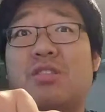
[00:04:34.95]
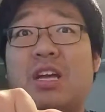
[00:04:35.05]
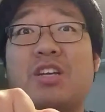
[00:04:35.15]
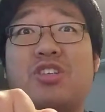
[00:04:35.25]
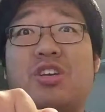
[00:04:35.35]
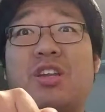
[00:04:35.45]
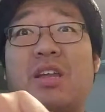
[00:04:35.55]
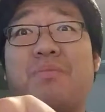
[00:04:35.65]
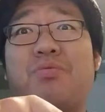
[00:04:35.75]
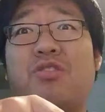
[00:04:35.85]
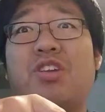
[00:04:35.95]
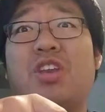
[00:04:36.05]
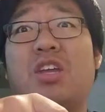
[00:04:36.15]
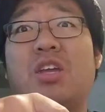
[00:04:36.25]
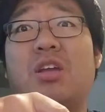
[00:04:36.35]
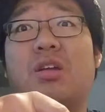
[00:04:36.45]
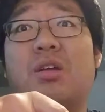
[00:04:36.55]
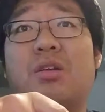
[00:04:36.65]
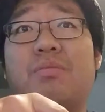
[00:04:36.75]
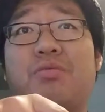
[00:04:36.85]
actually like pretty
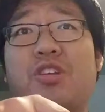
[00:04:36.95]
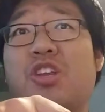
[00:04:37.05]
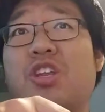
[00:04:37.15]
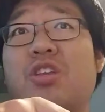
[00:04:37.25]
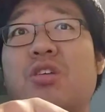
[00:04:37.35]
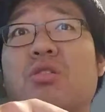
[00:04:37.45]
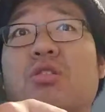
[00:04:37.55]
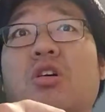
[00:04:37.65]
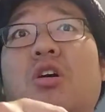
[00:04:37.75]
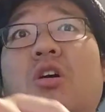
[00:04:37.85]
new.